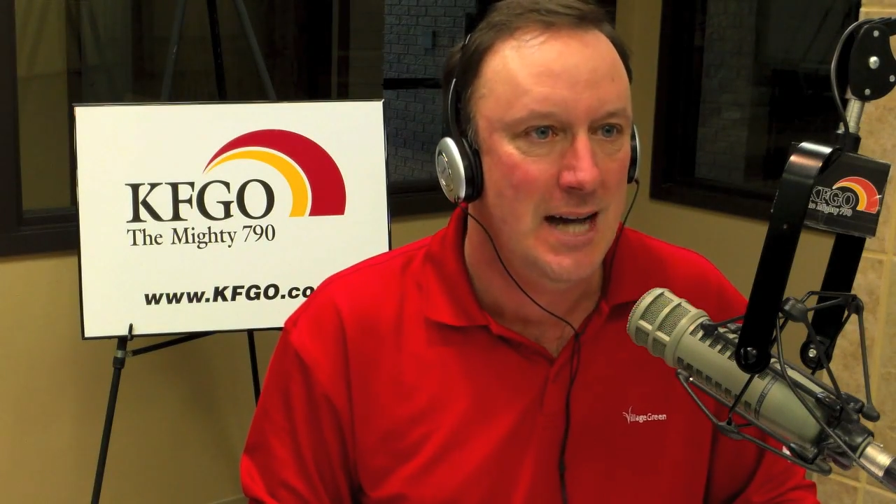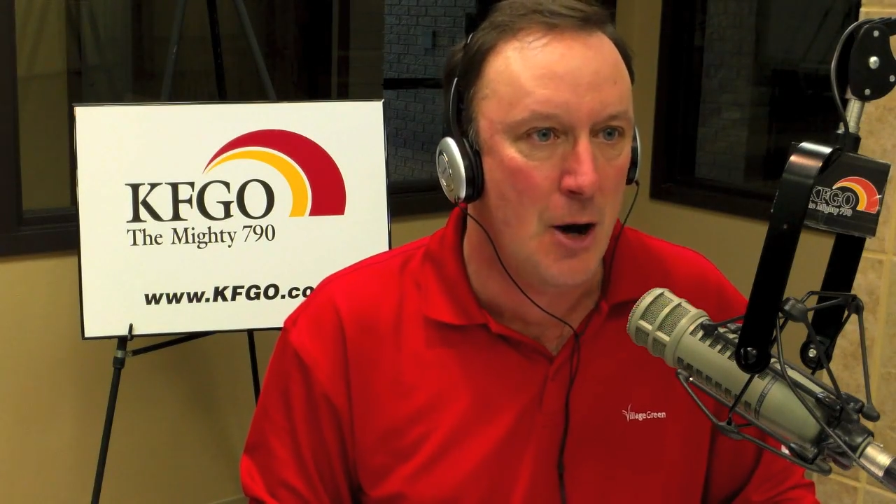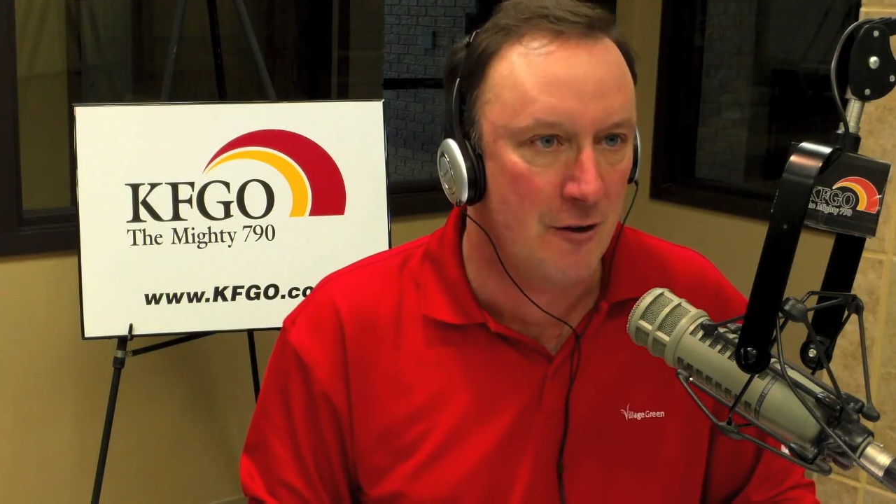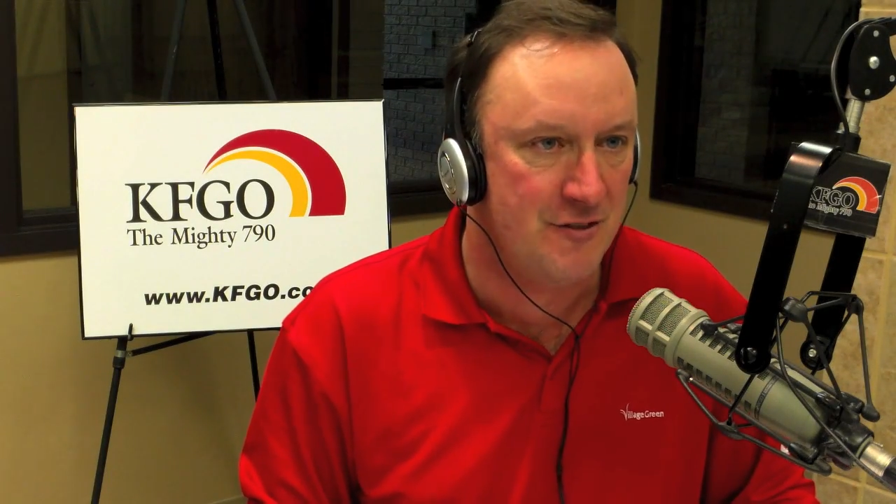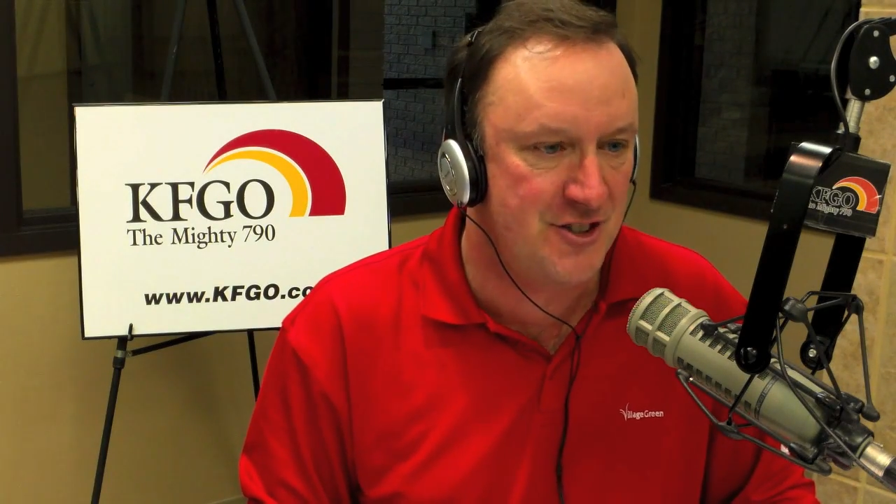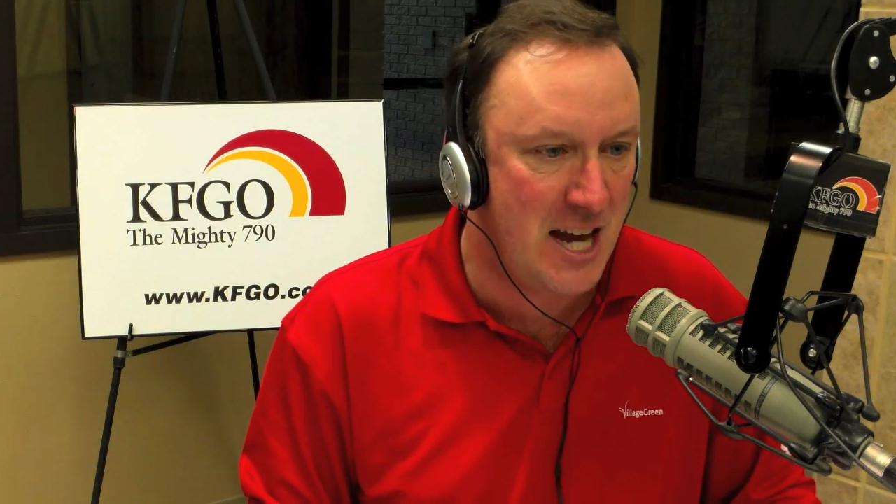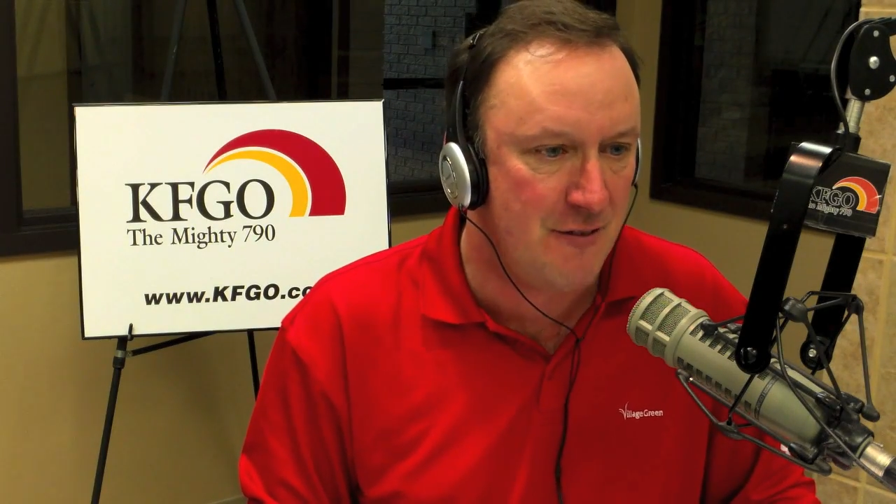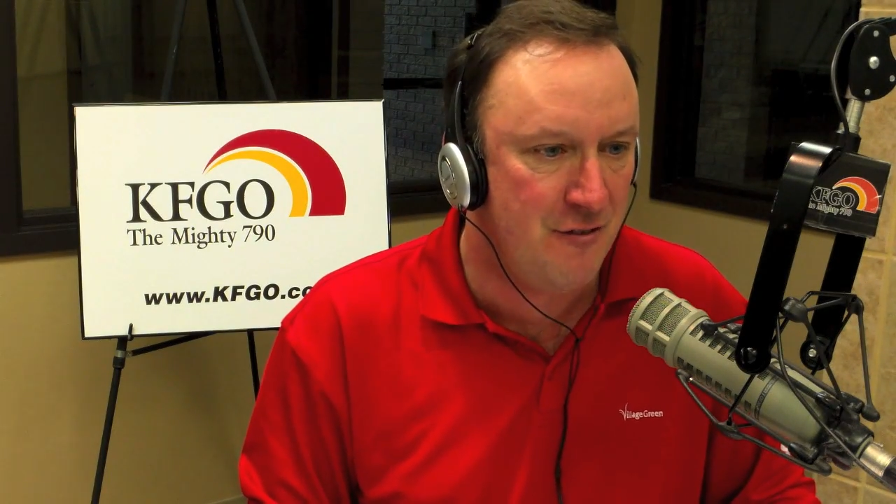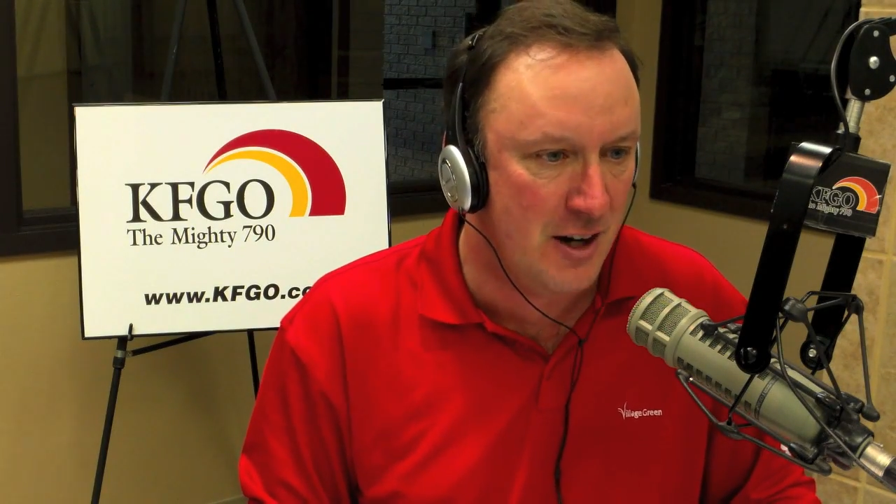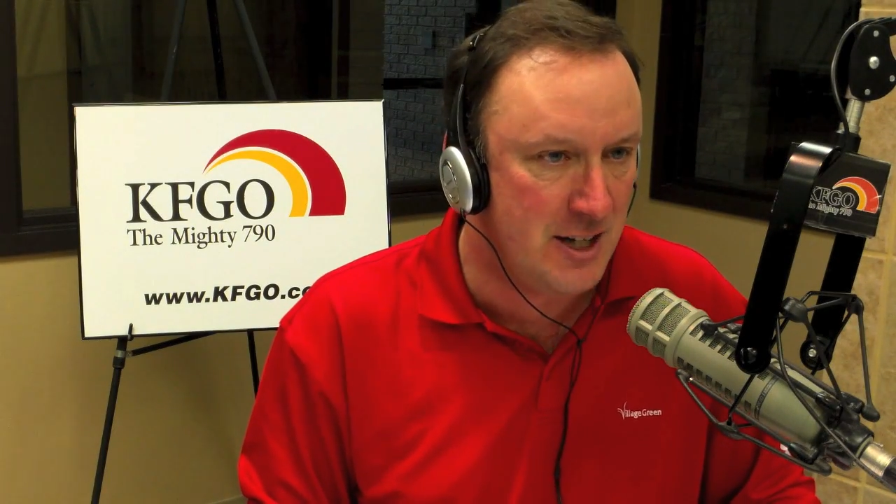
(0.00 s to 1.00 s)
out of
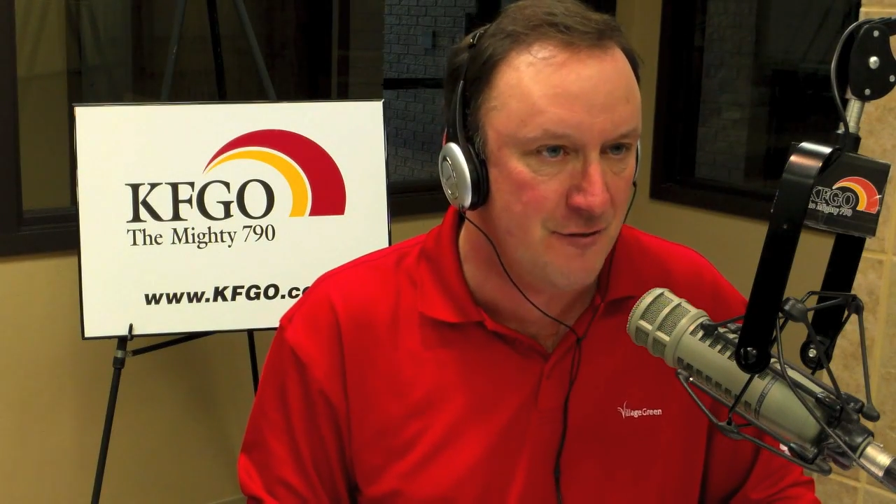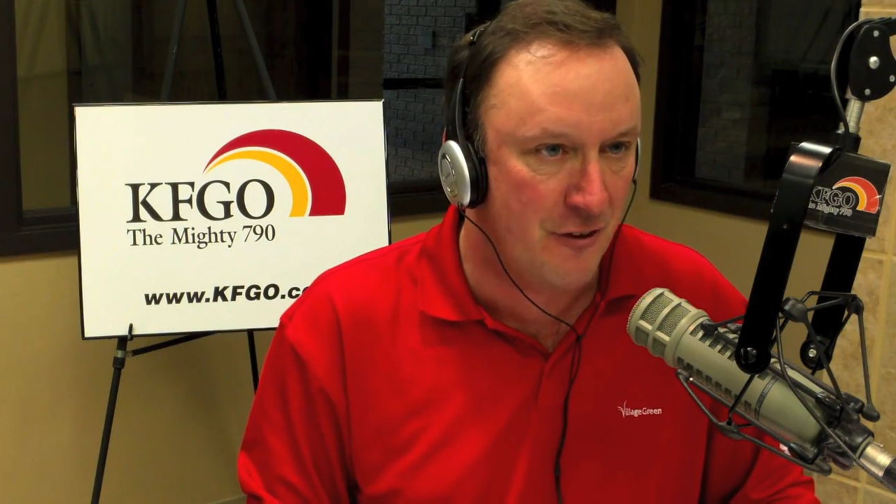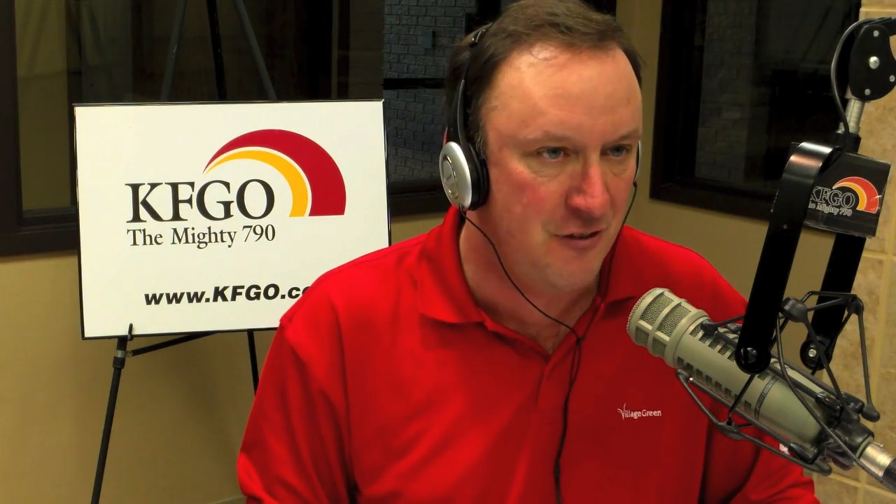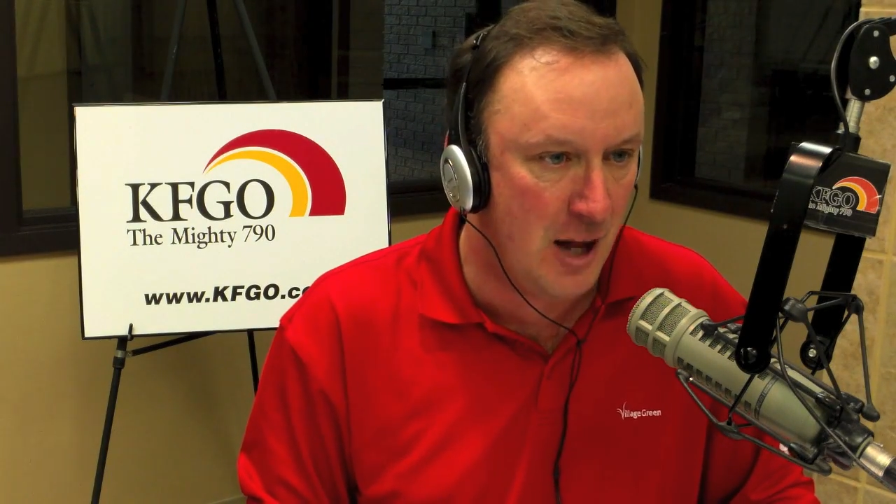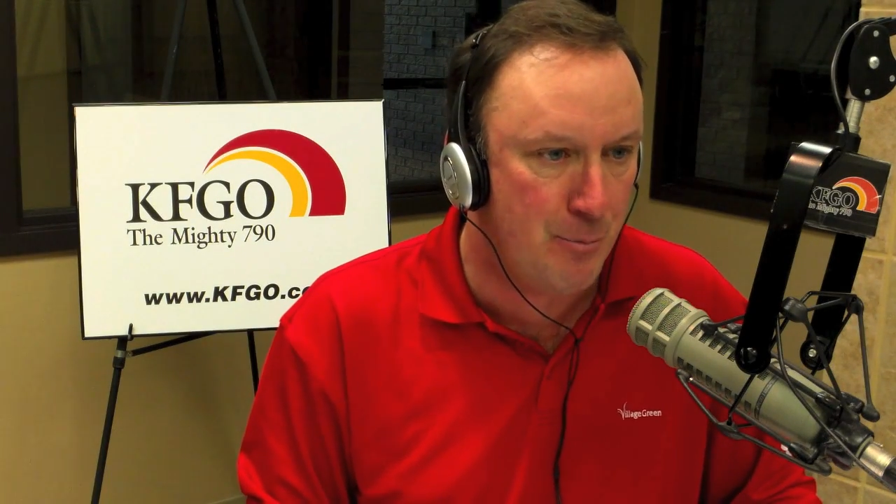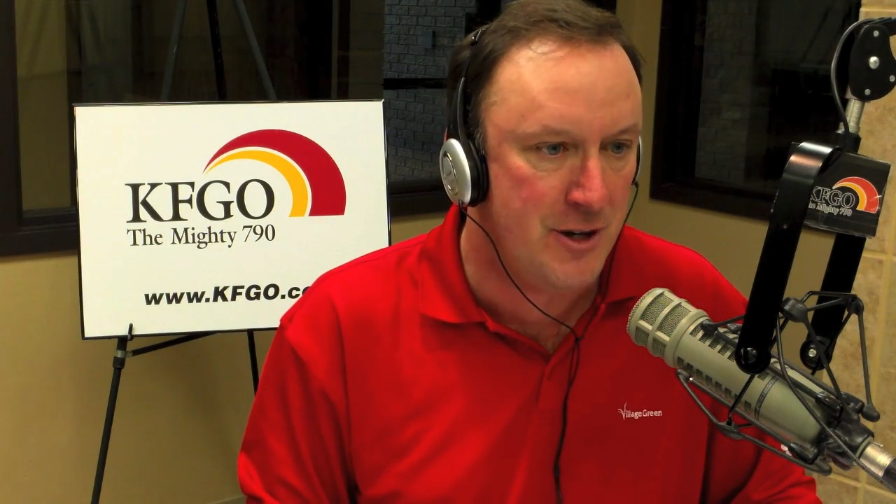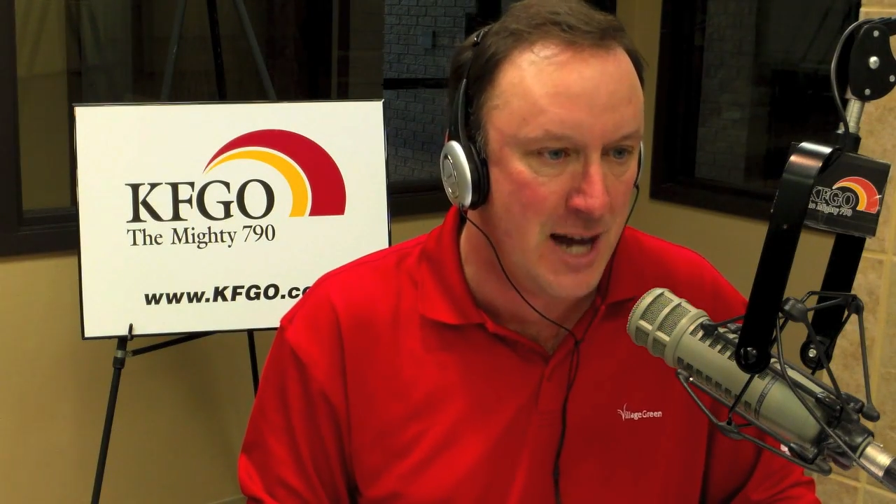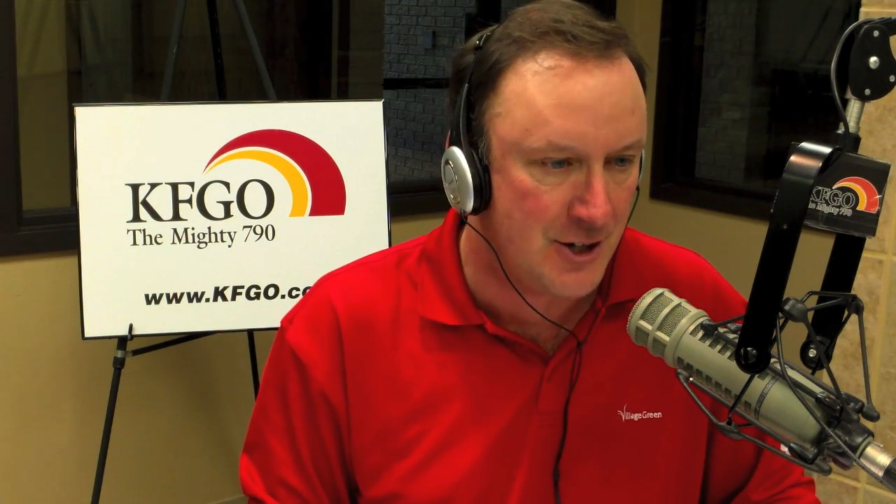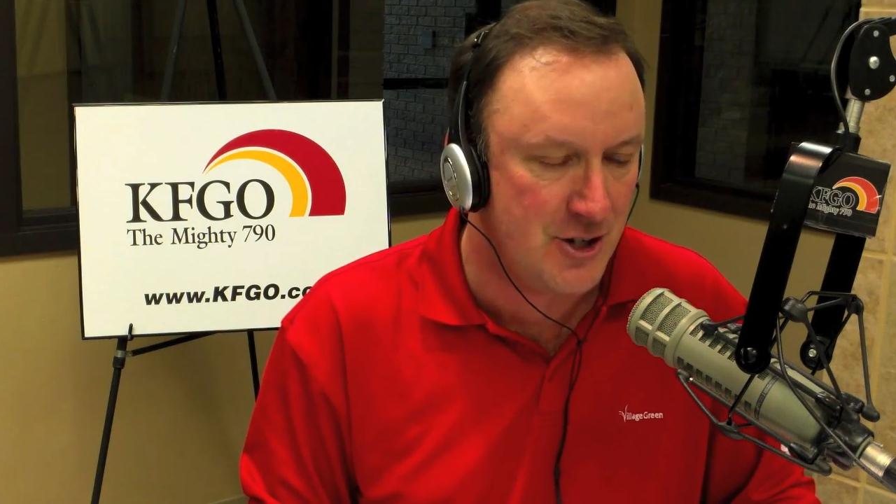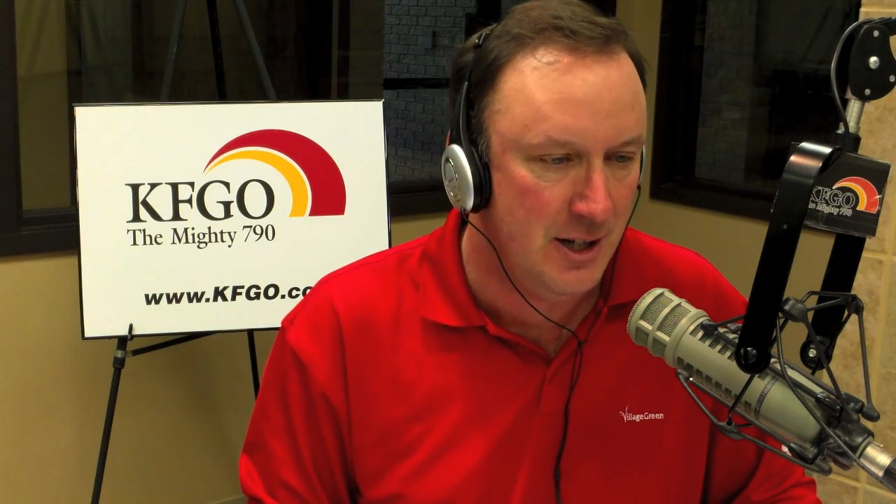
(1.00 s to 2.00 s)
state funding for flood
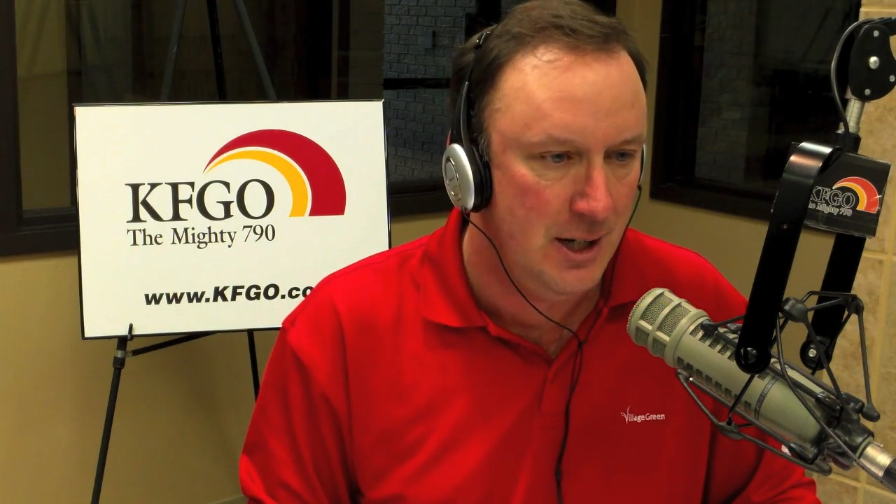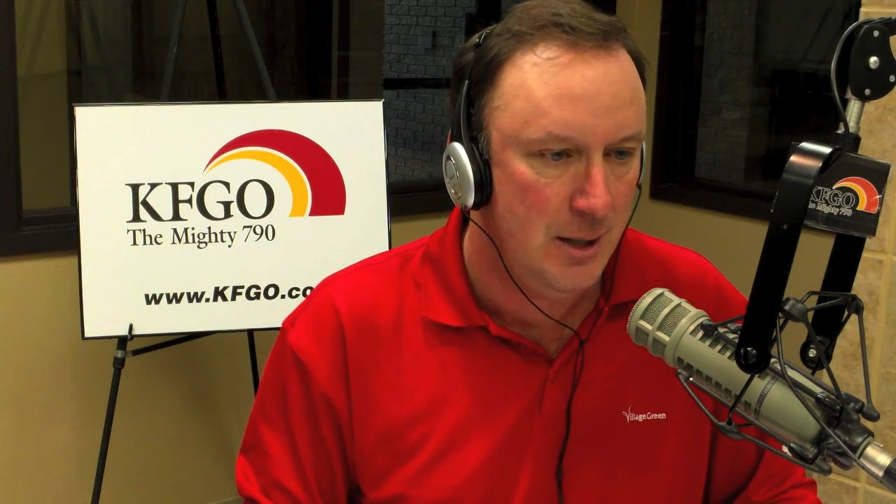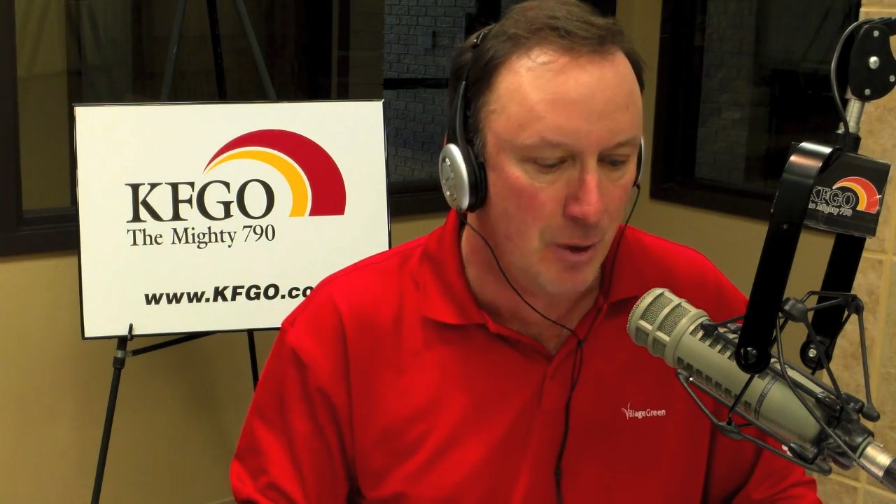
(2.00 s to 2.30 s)
protection,